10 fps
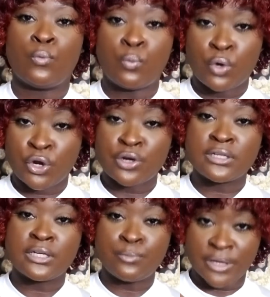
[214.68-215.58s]

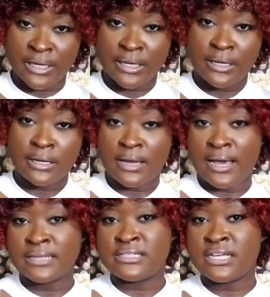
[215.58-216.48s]
curly wig.
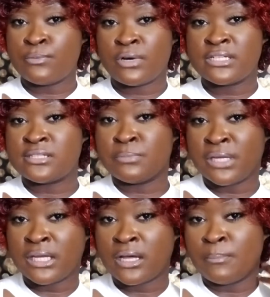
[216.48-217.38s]
I did want it to
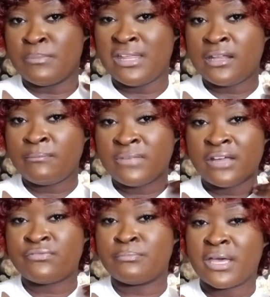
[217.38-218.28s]
be medium
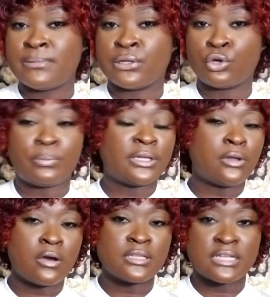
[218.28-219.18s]
length, maybe a little bit
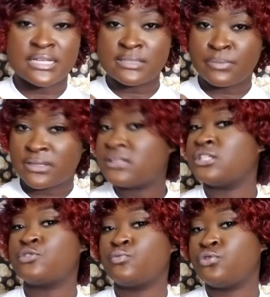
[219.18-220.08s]
longer than this, but
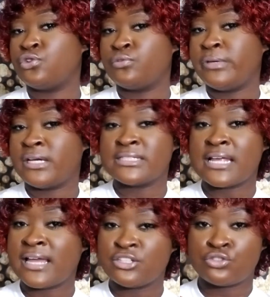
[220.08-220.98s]
this will do because I
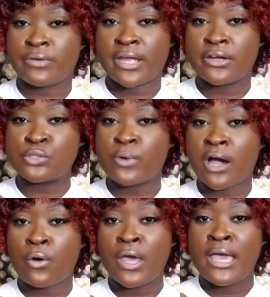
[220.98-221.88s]
like short hair as
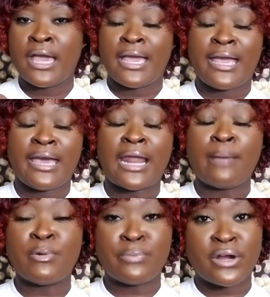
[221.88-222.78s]
well. And I'm
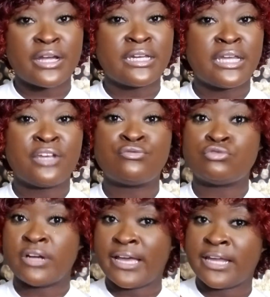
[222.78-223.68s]
a burgundy
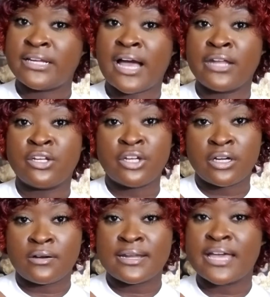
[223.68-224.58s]
red kind of
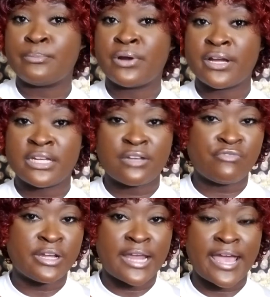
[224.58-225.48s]
girl. I like burgundy
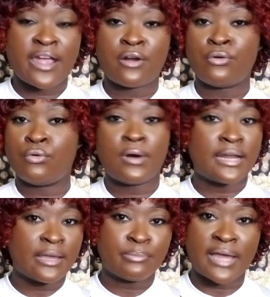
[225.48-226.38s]
red hair, or I
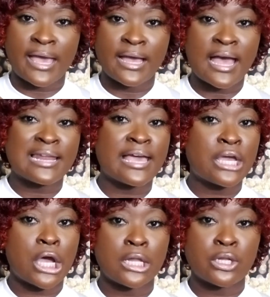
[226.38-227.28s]
like black. I like
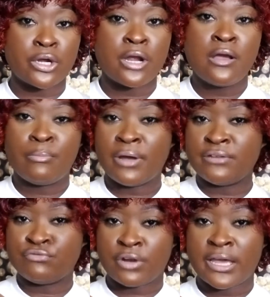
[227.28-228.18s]
color,
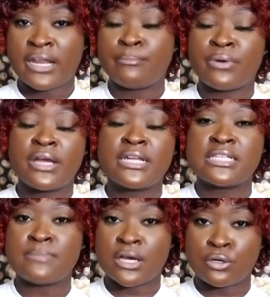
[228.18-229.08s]
but red and burgundy is
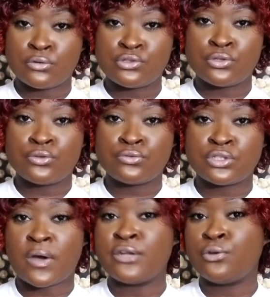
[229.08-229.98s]
my go-to.
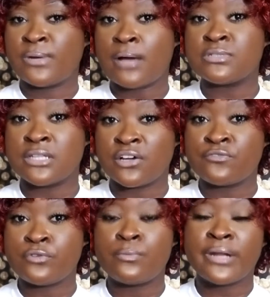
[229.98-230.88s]
So I knew what I was looking
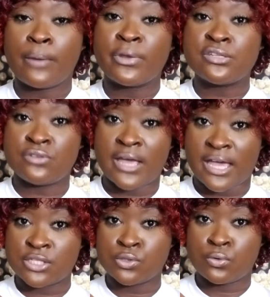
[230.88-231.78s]
for when I went to the
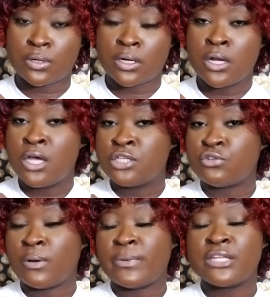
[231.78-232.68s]
hair store. So
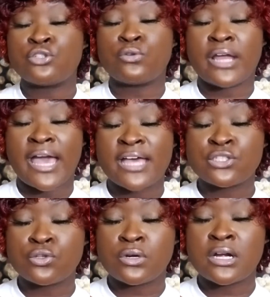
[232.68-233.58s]
when I went into the hair
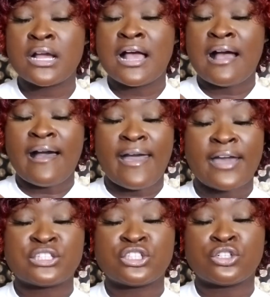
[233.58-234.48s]
store, I
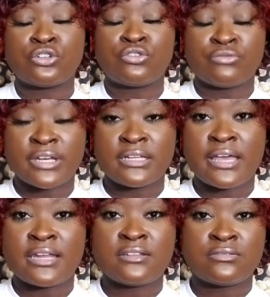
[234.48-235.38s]
asked the Korean
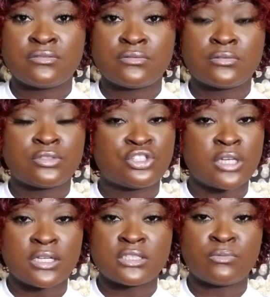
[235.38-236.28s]
lady,
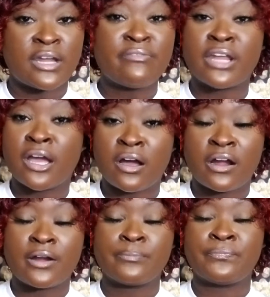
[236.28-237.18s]
Chinks, whatever they
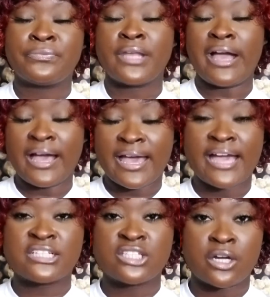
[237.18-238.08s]
are. I
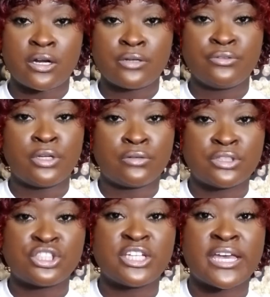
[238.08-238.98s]
asked her, does
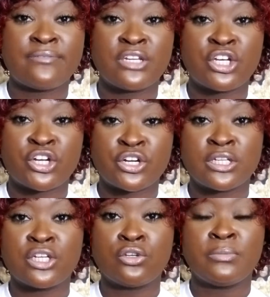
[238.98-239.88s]
she have any
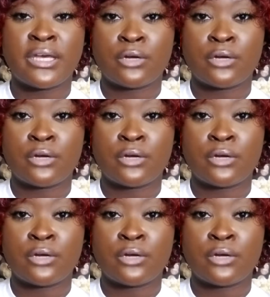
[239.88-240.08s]
curly human hair